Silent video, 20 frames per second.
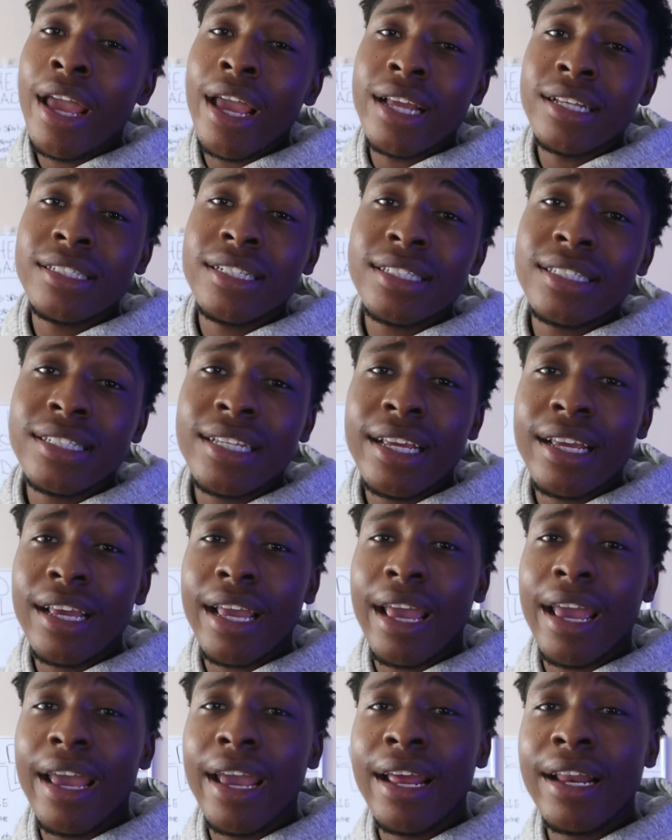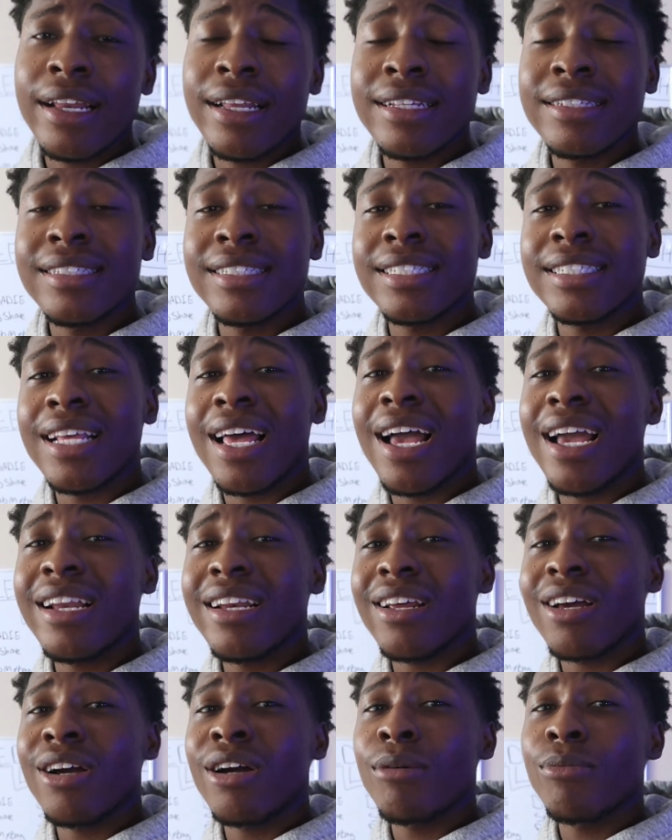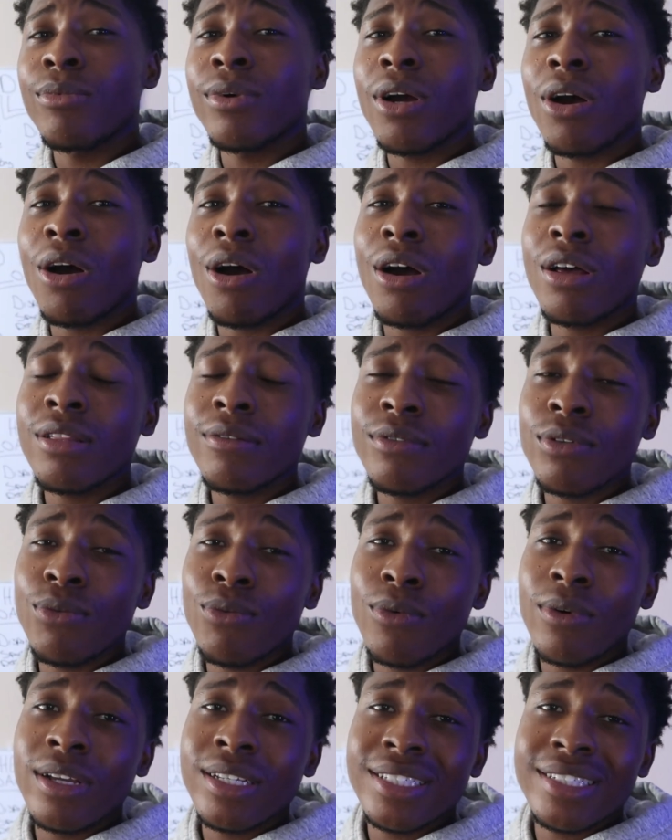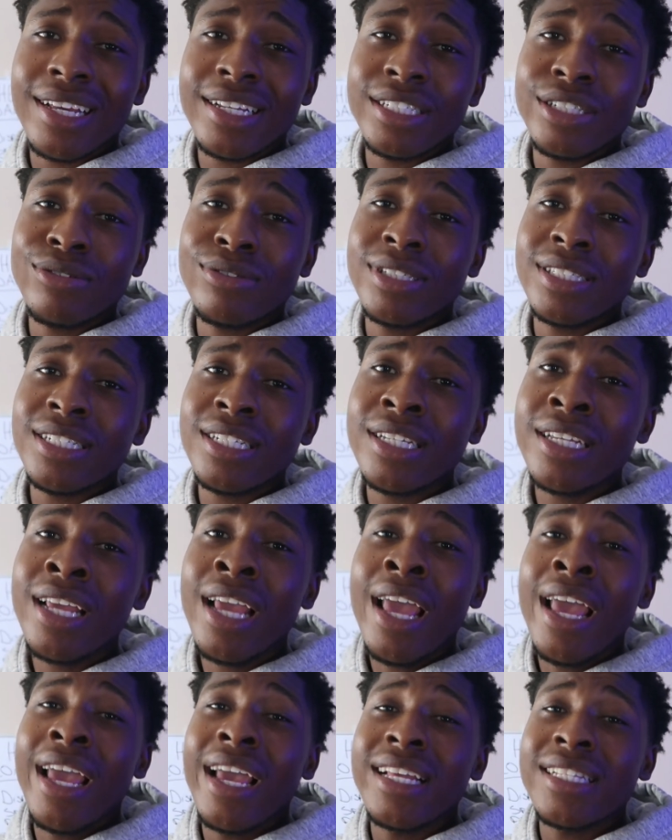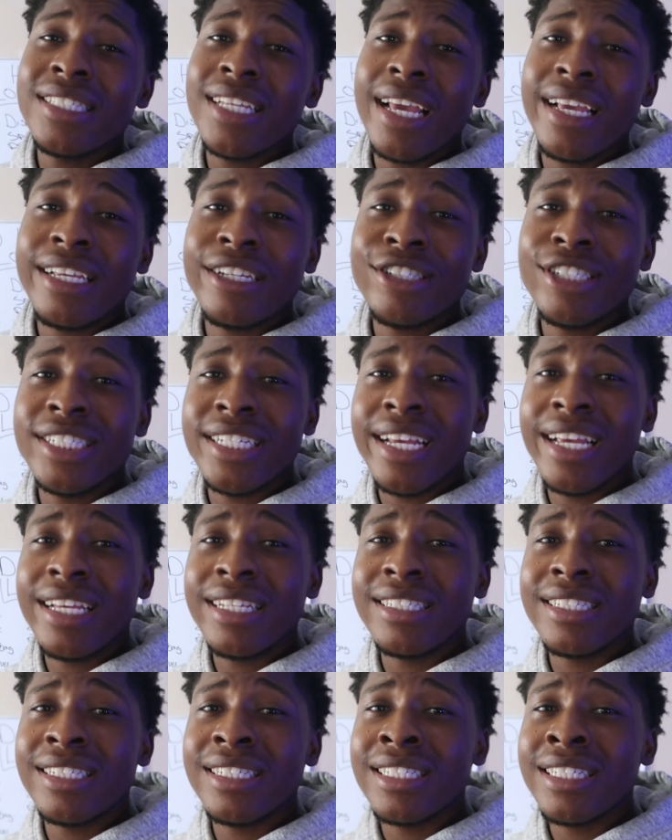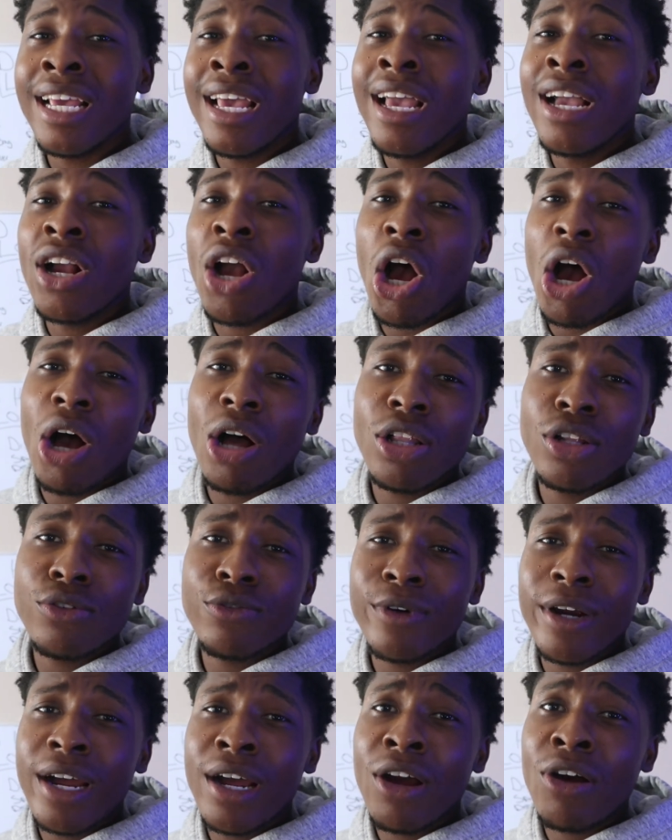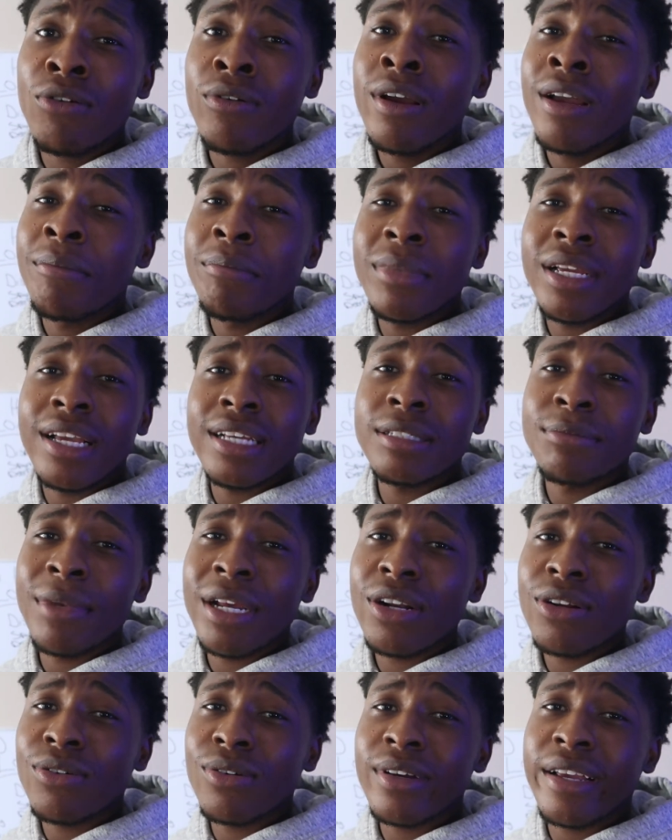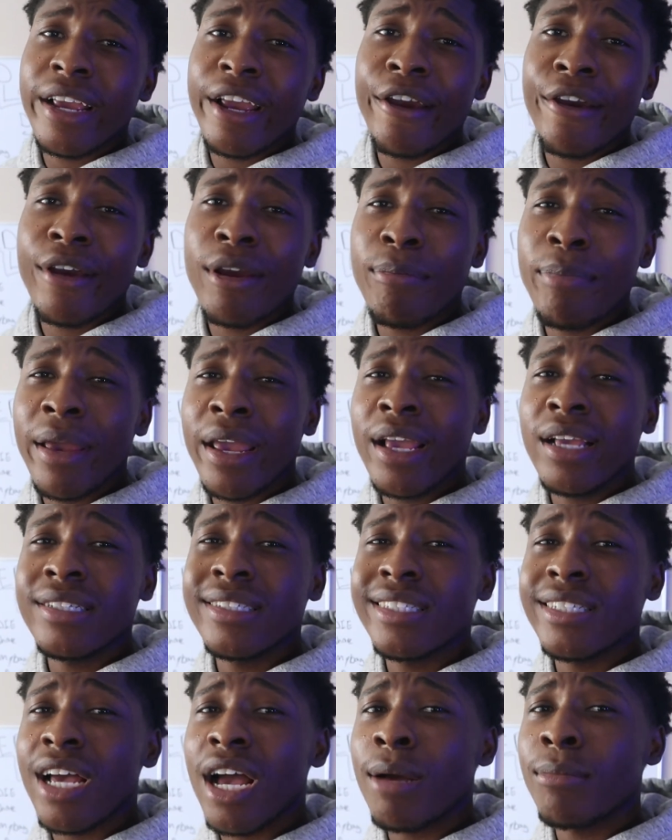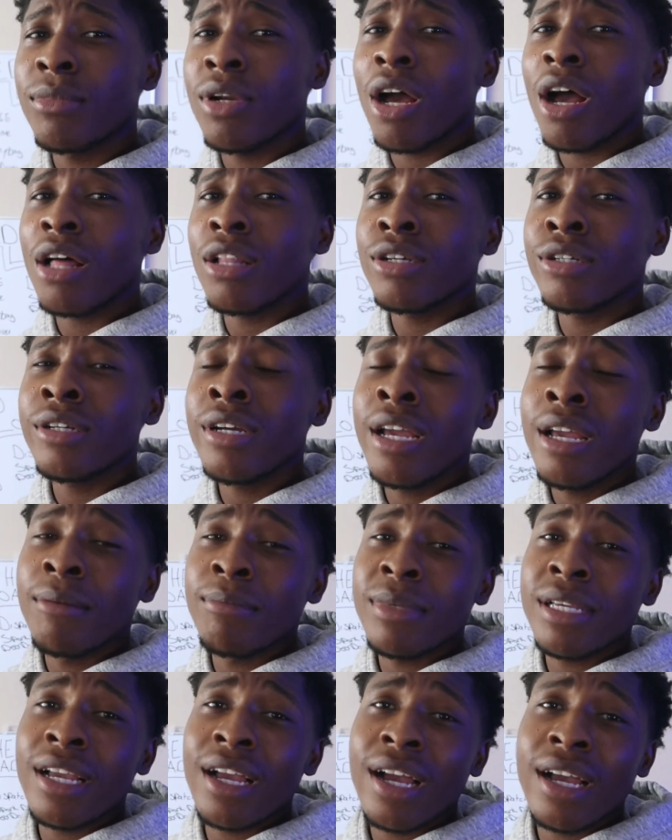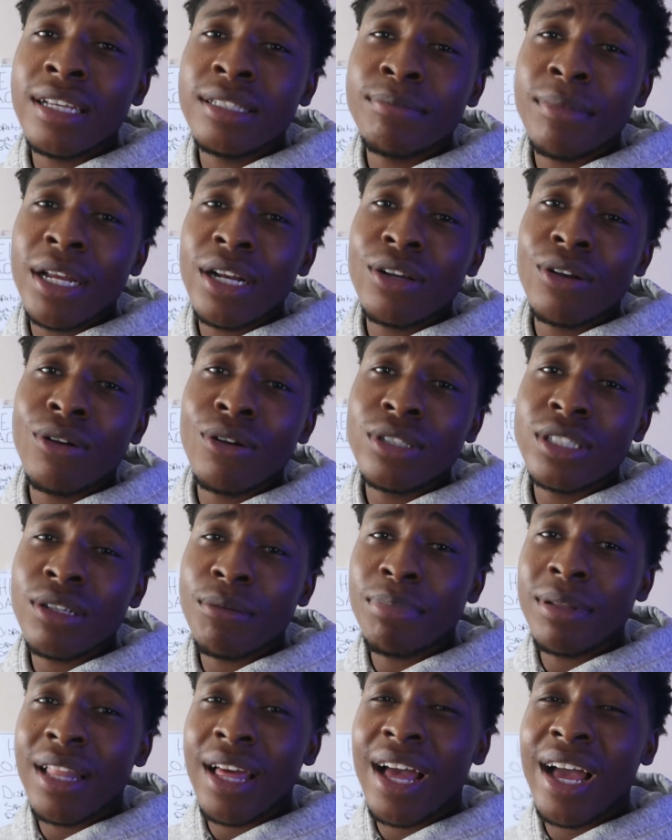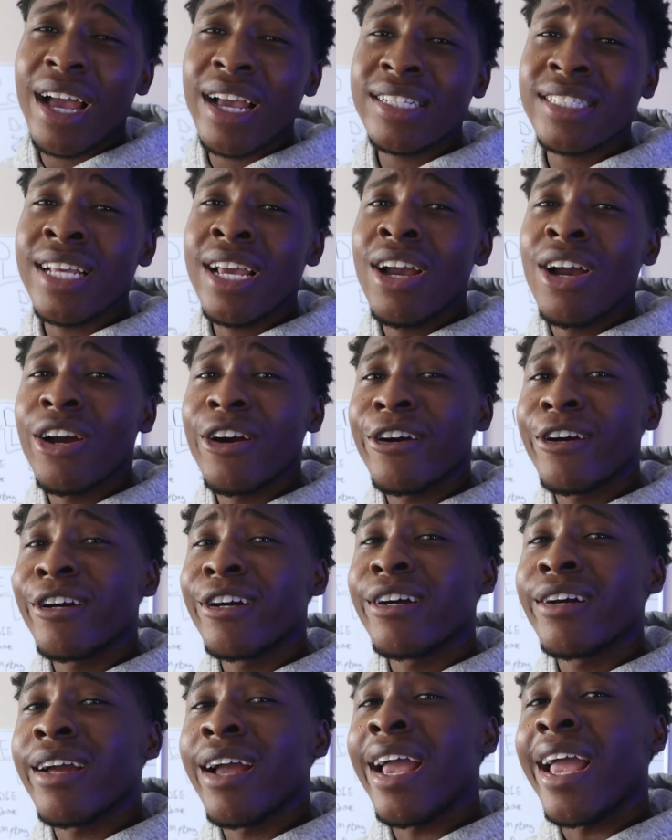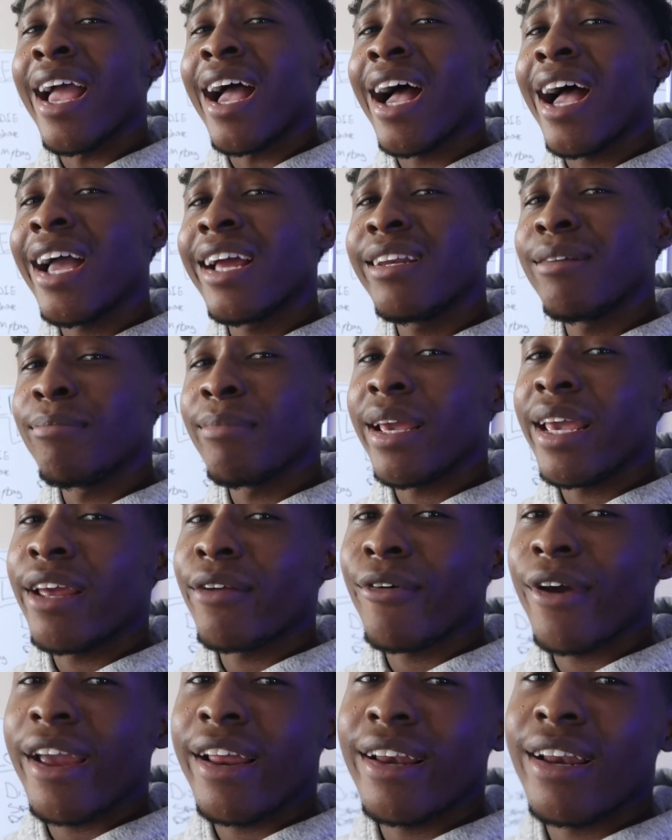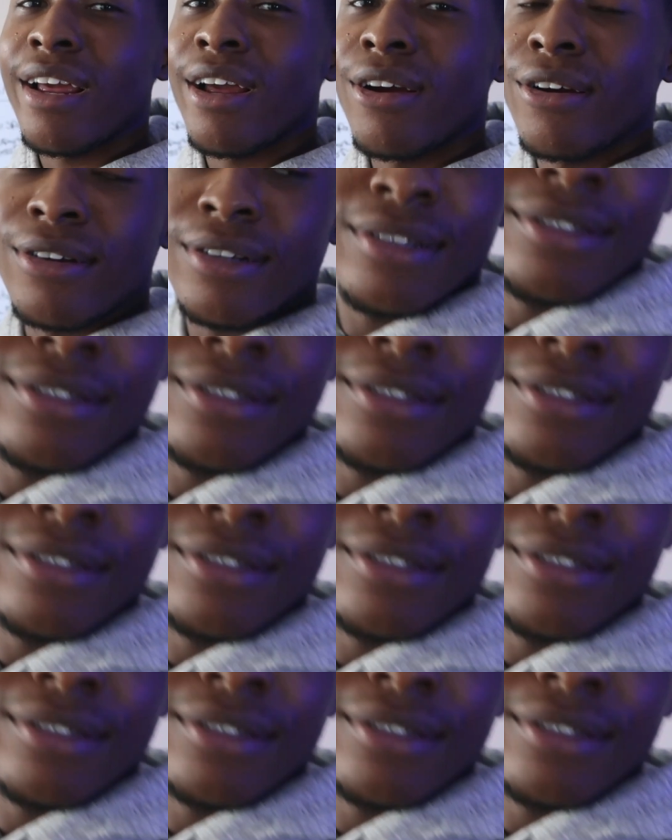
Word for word: and just get head and signed up with all of the ones that you see and take your chances. Call around, because medical carrier pays top dollar because medical supplies are a high demand right now.